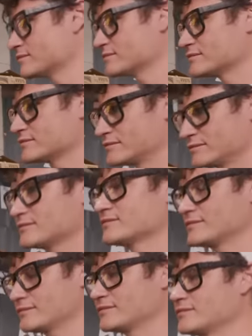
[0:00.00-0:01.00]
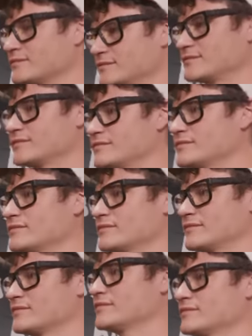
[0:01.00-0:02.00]

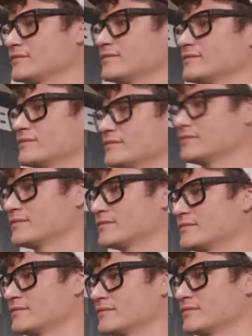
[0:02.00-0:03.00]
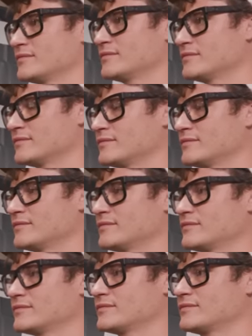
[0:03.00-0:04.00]

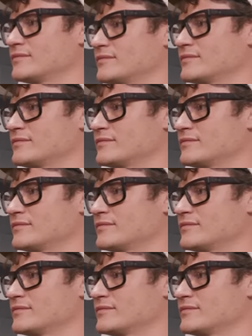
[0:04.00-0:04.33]
This person isn't speaking.